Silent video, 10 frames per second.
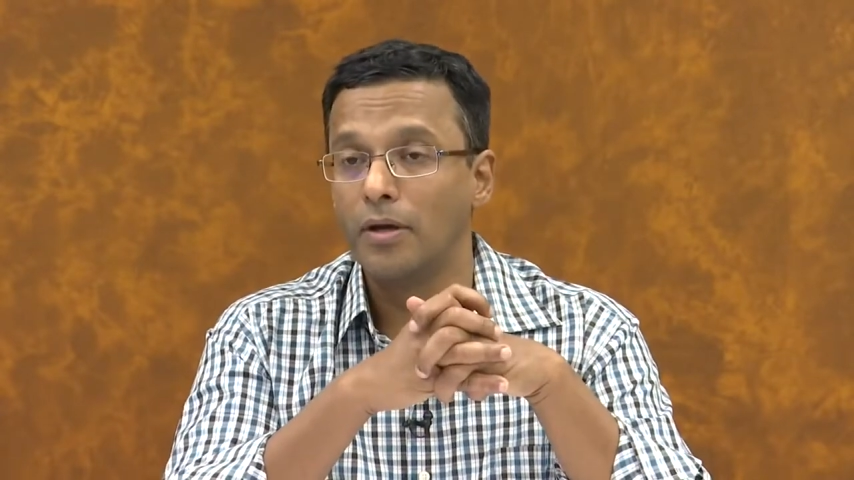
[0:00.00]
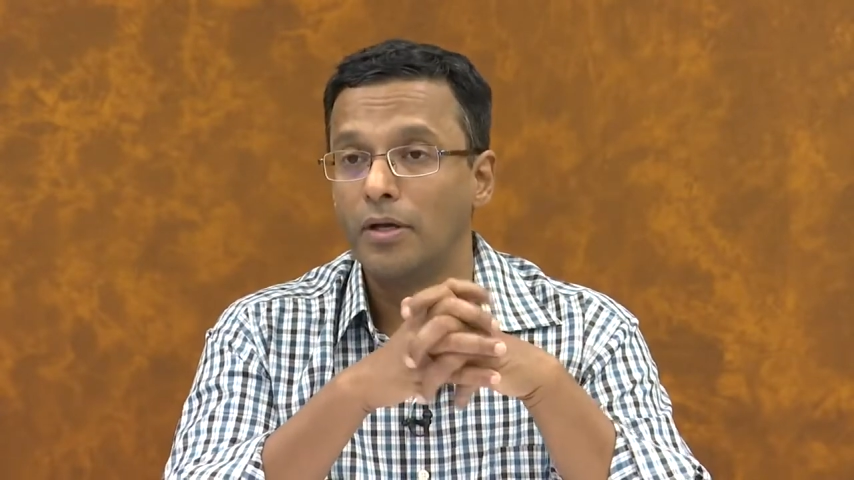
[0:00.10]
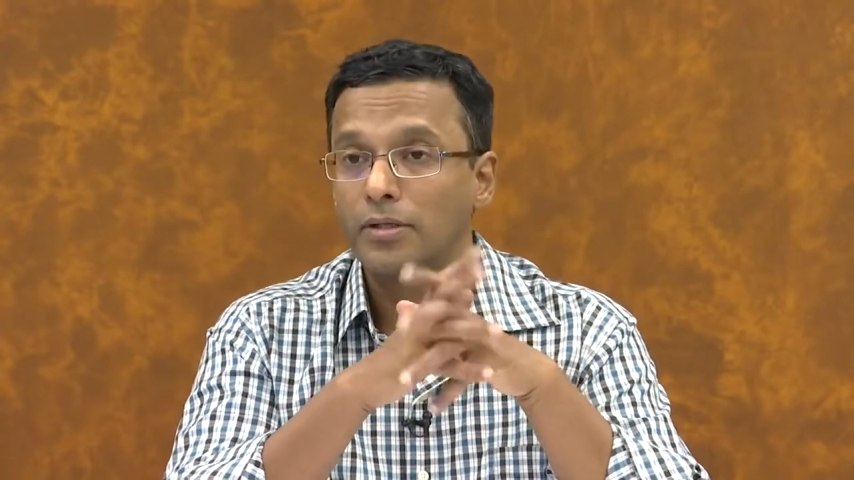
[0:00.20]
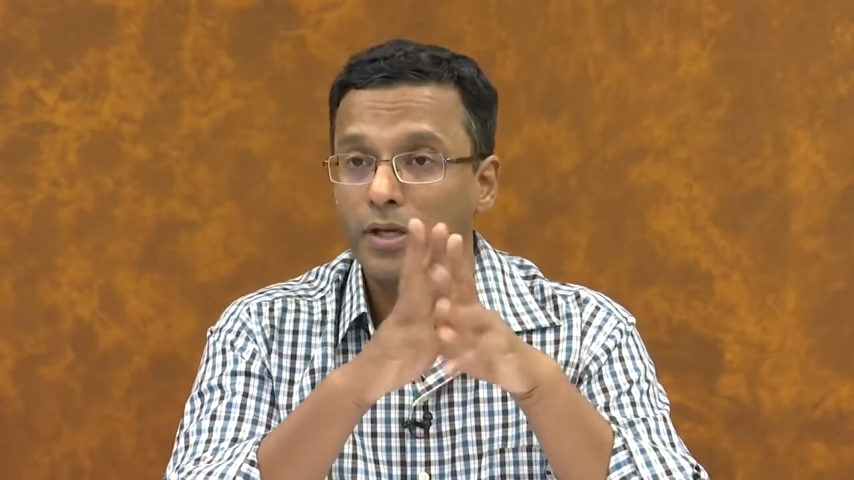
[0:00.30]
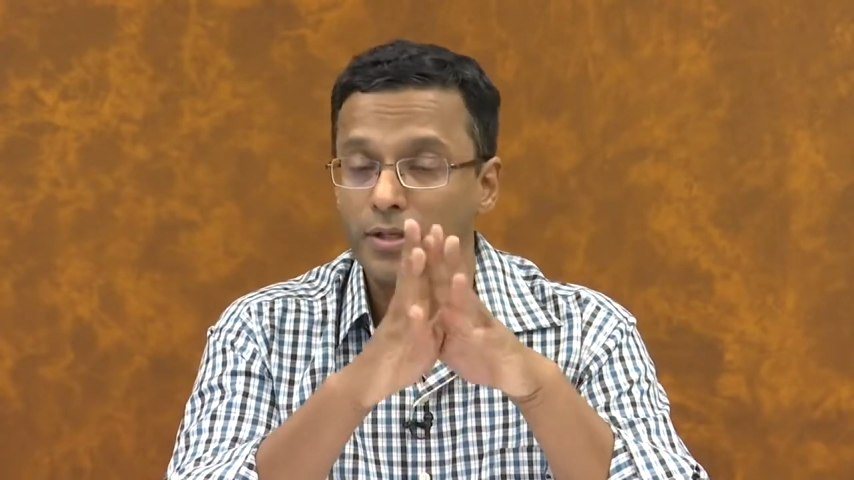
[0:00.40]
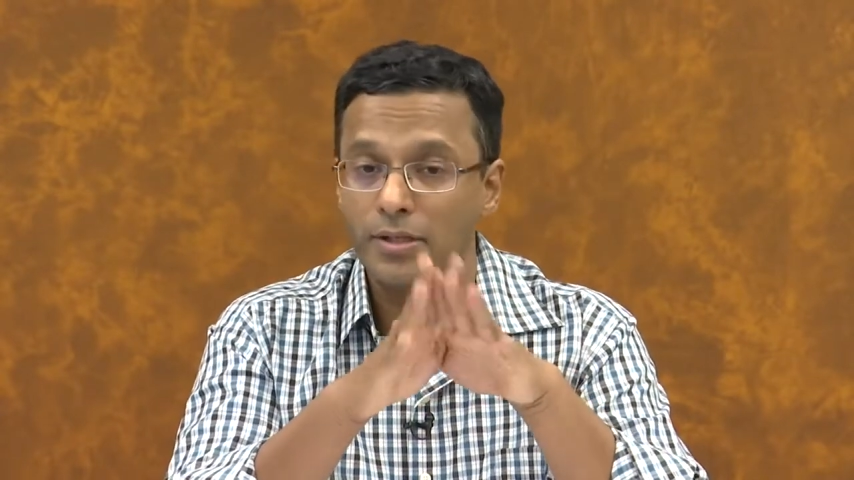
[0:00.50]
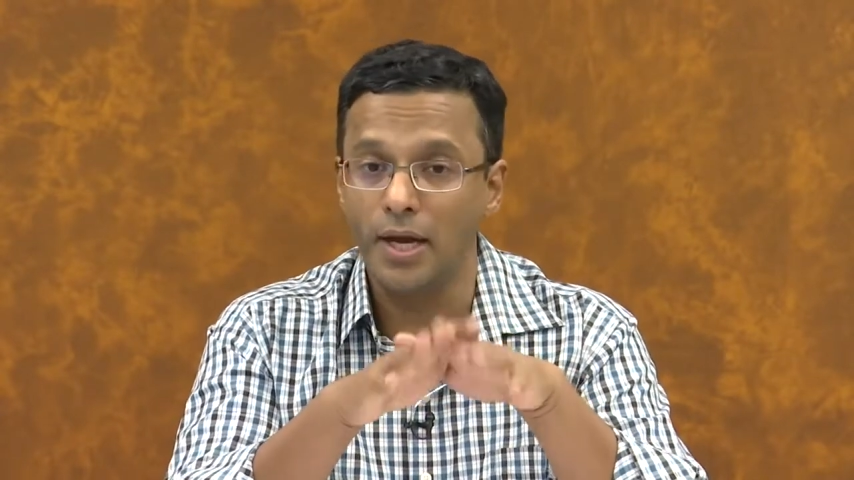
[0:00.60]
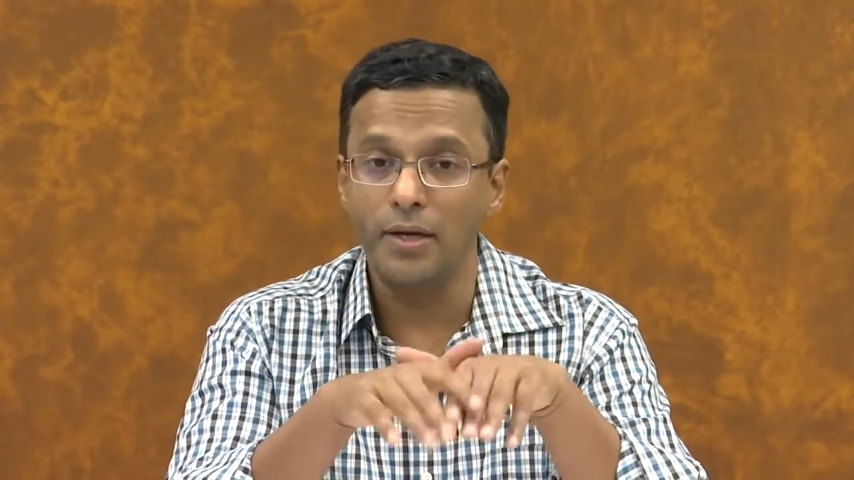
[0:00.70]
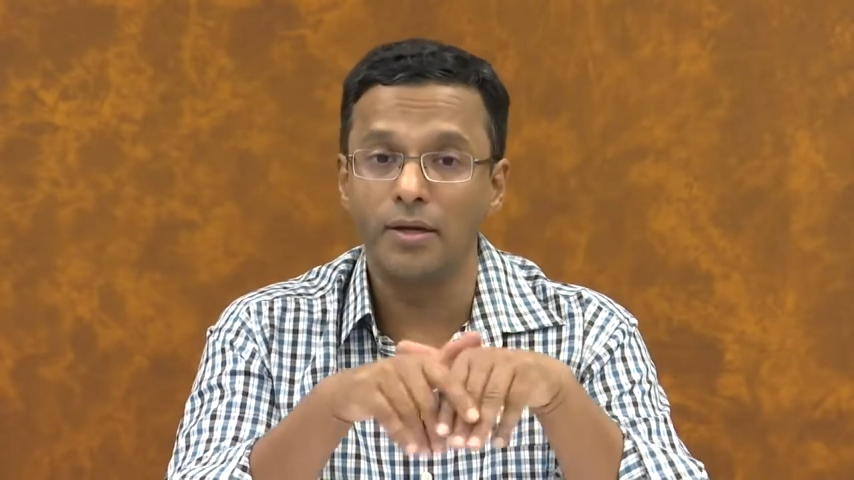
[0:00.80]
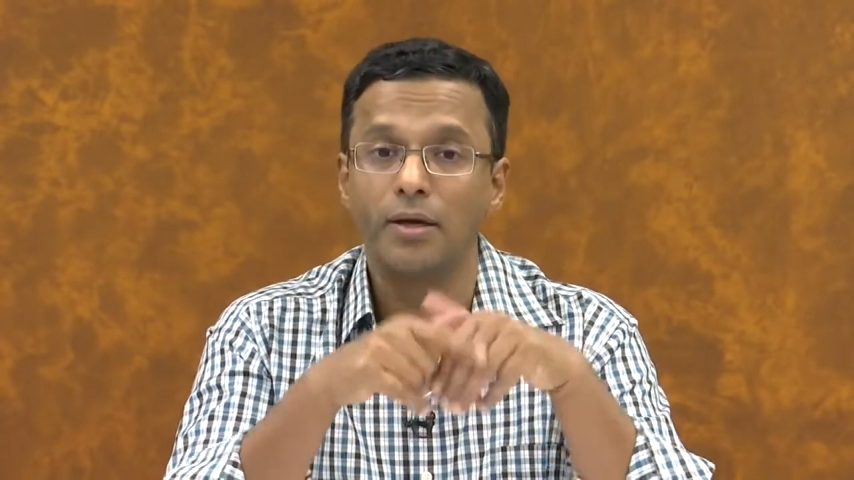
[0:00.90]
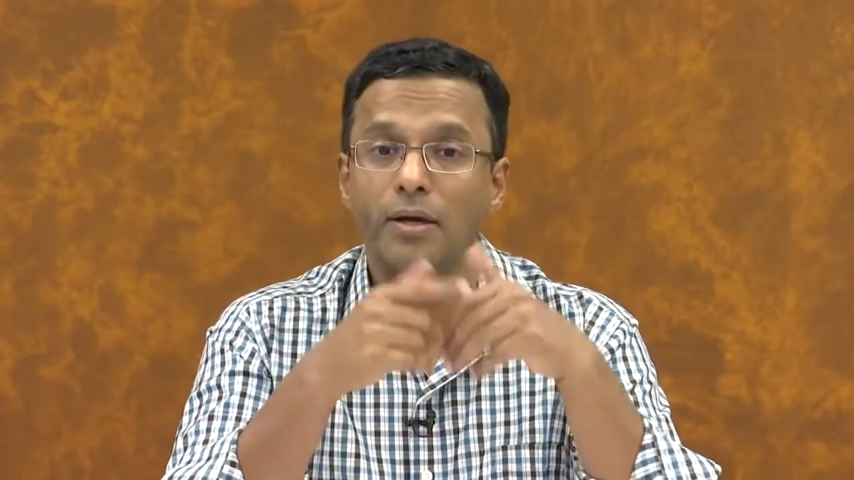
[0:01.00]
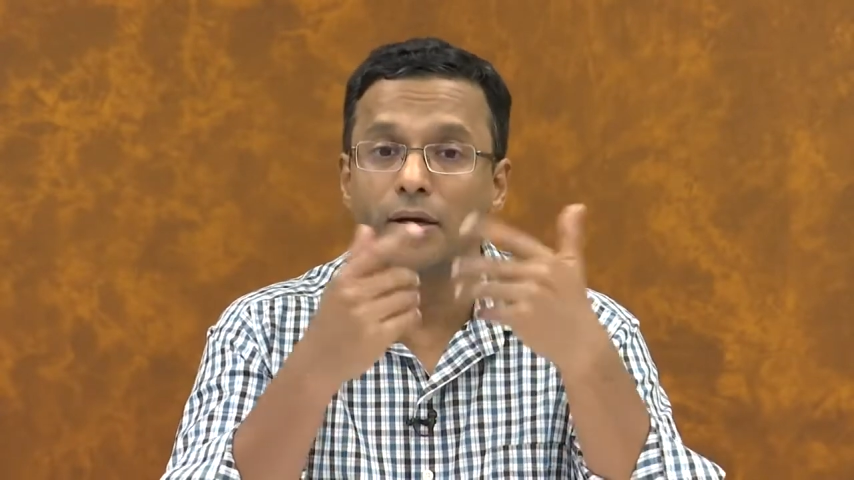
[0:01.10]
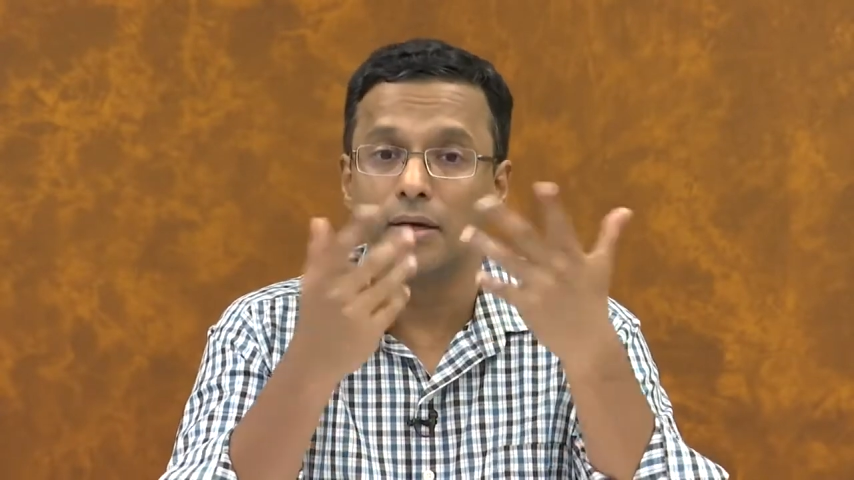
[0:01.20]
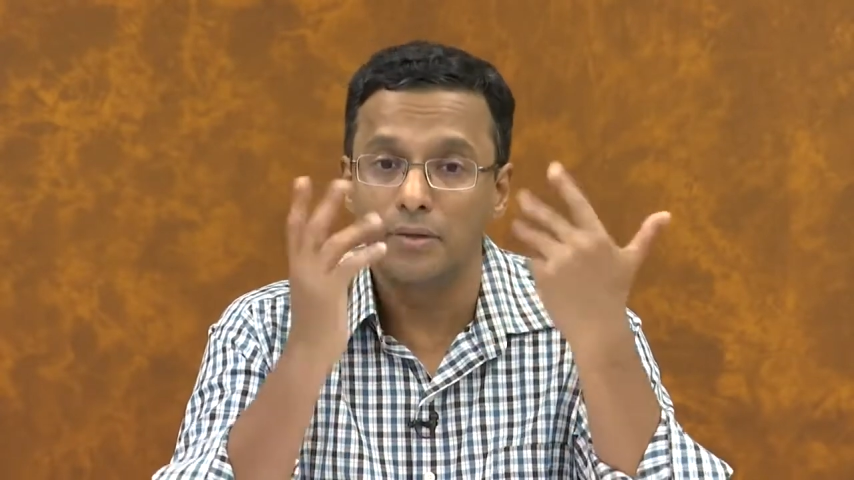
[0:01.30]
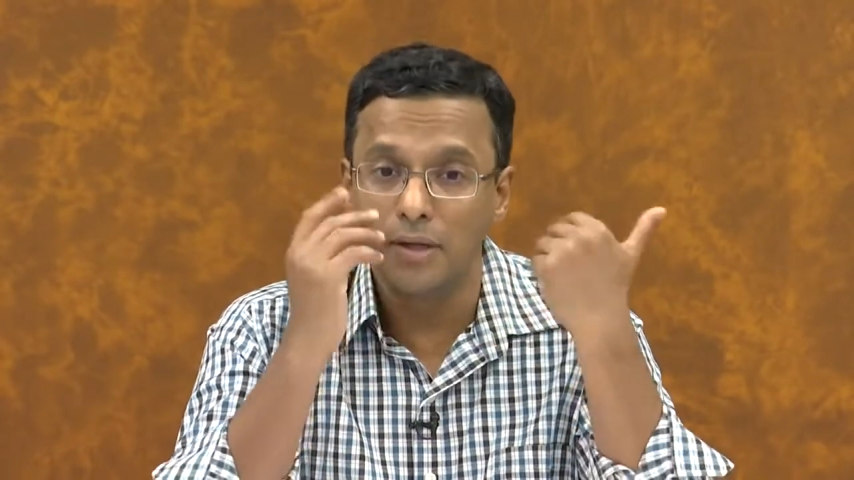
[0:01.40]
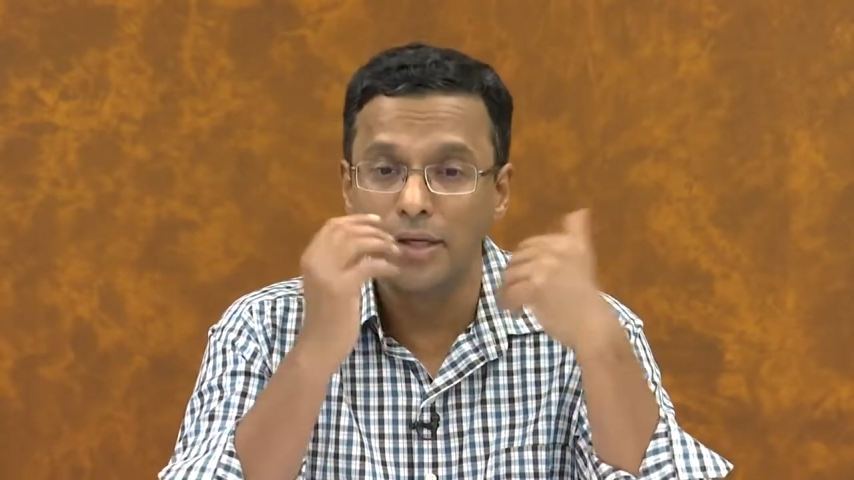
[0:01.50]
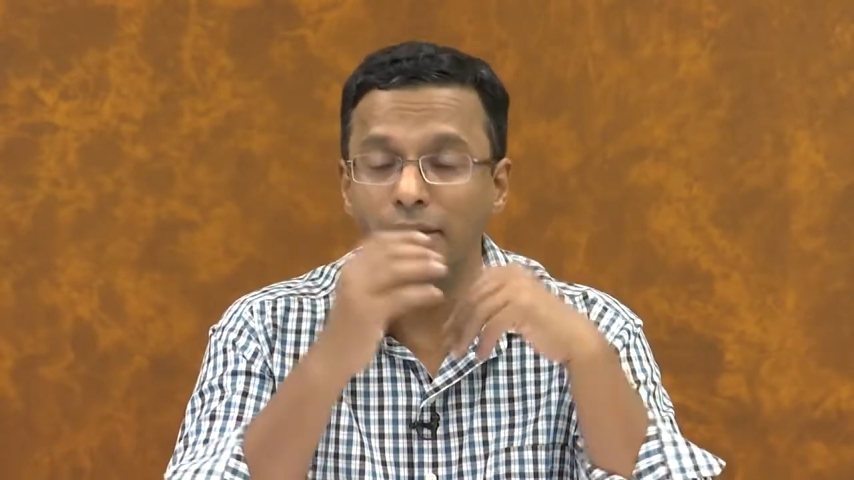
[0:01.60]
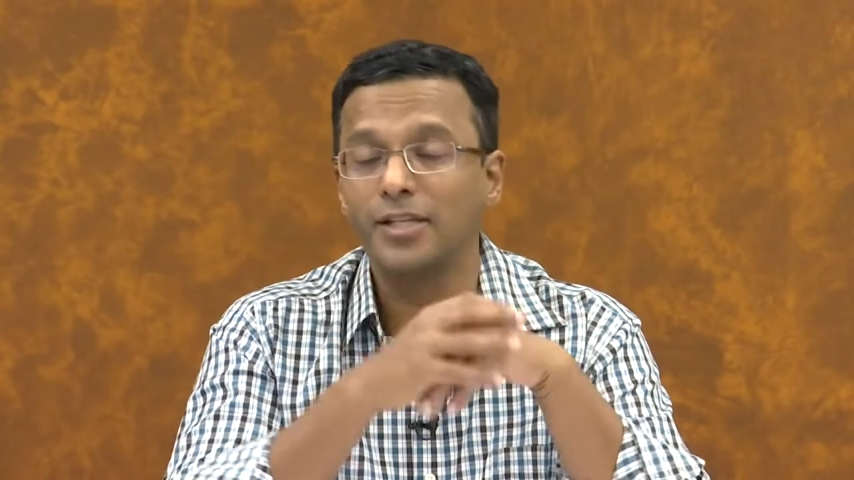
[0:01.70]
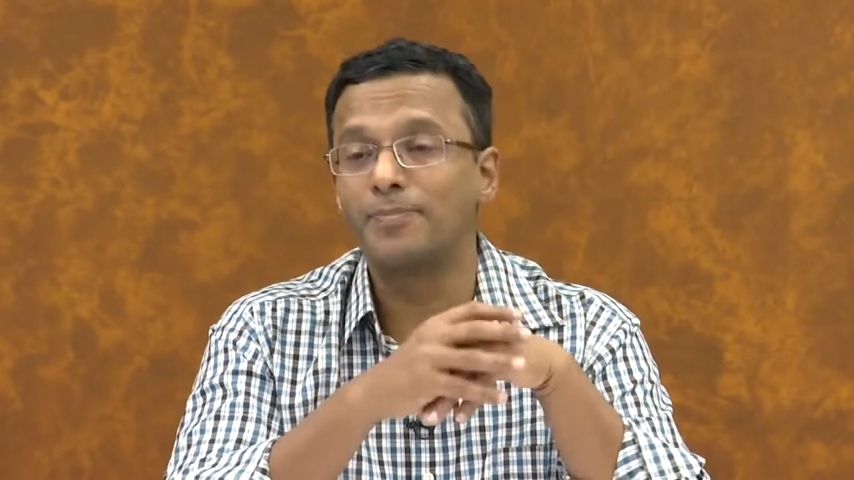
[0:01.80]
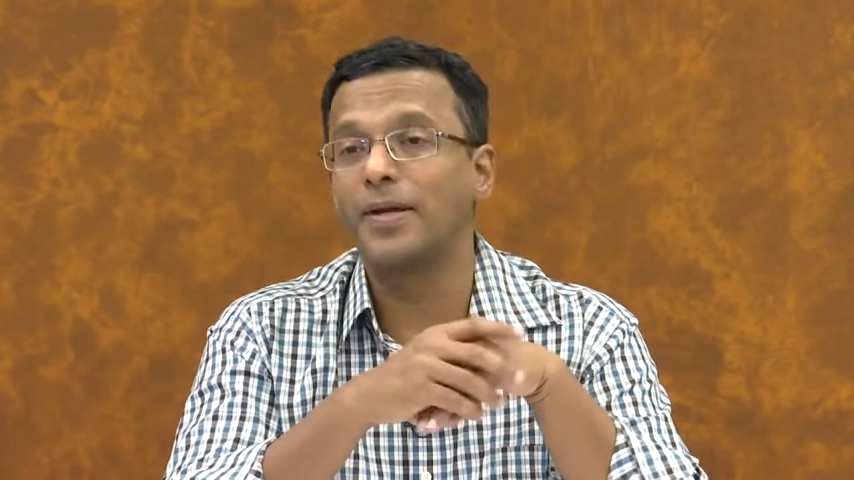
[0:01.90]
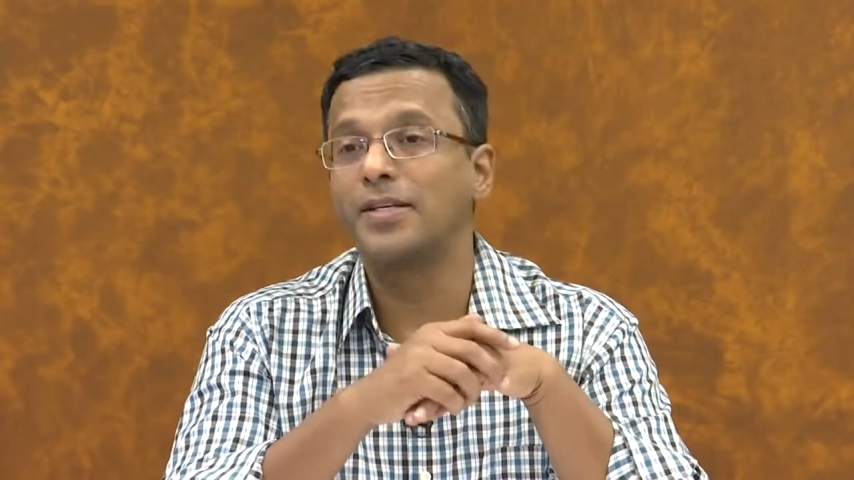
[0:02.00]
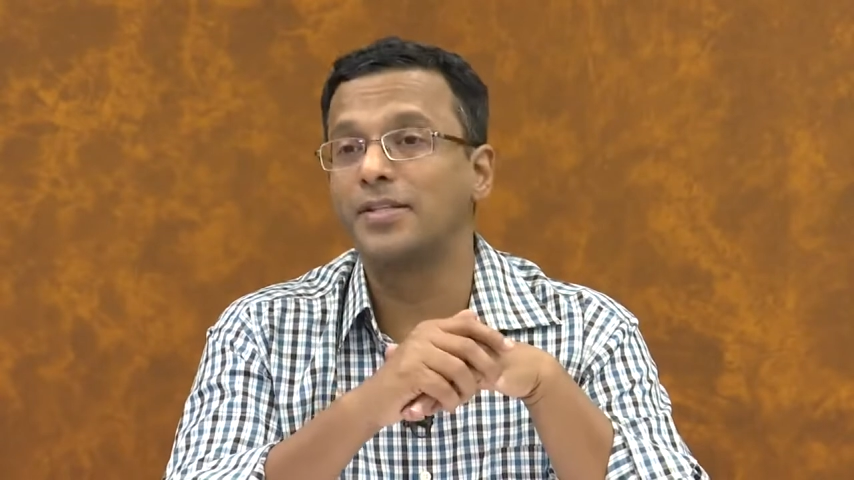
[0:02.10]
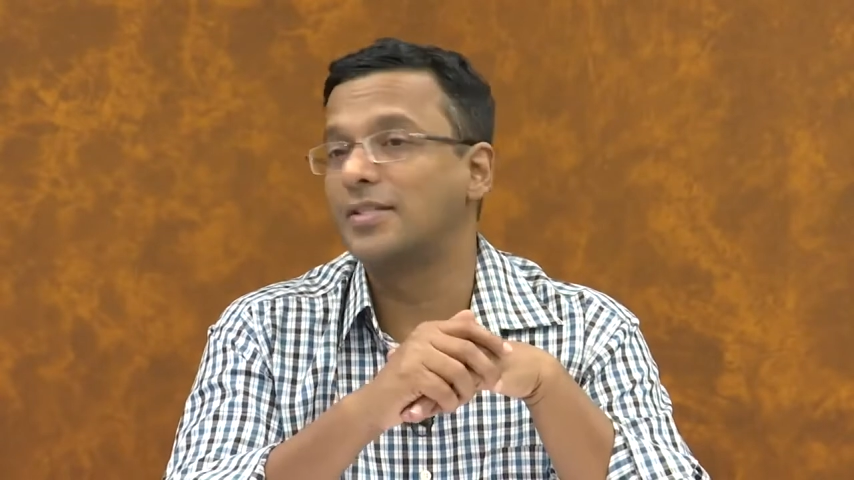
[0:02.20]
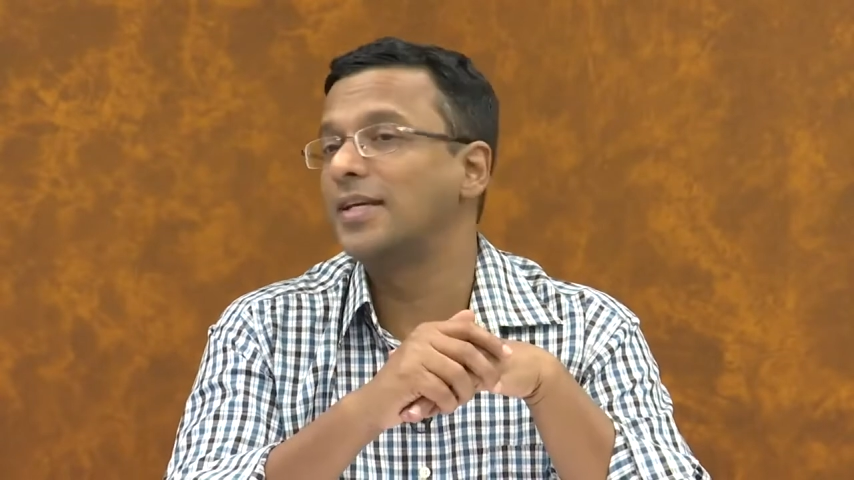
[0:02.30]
such that the linear span is dense.